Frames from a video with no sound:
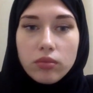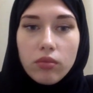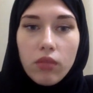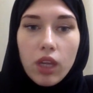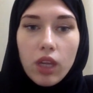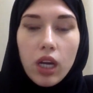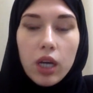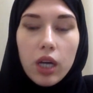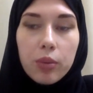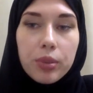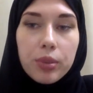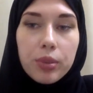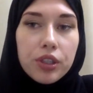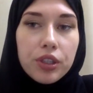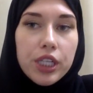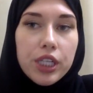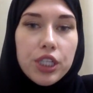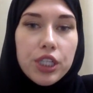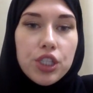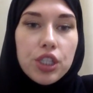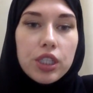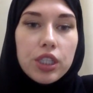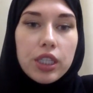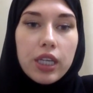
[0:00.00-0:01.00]

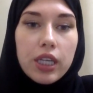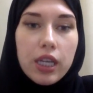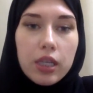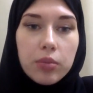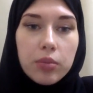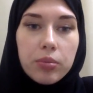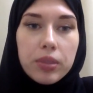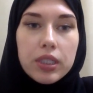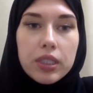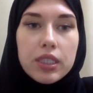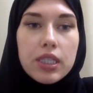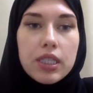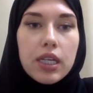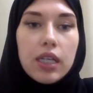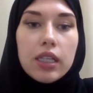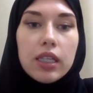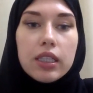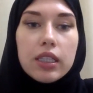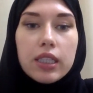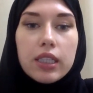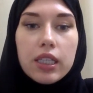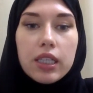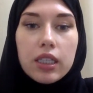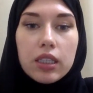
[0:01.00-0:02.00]
Arbitration can be
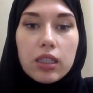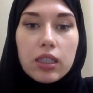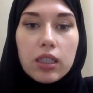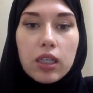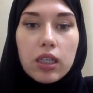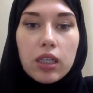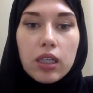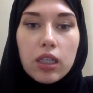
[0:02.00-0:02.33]
done in